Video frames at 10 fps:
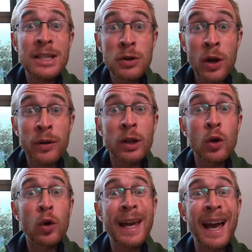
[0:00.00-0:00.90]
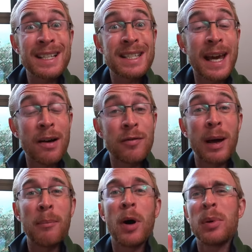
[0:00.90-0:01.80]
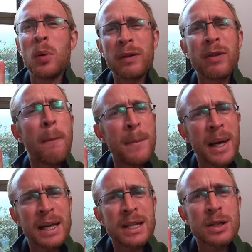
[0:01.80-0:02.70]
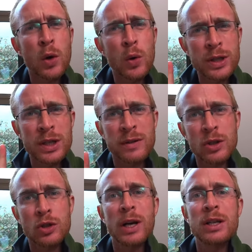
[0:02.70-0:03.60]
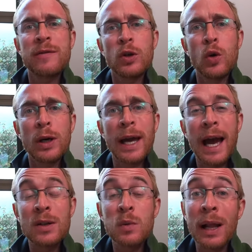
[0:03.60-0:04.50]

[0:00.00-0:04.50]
Did you know that your cat's cat flap might be one of the biggest causes of stress for your cat?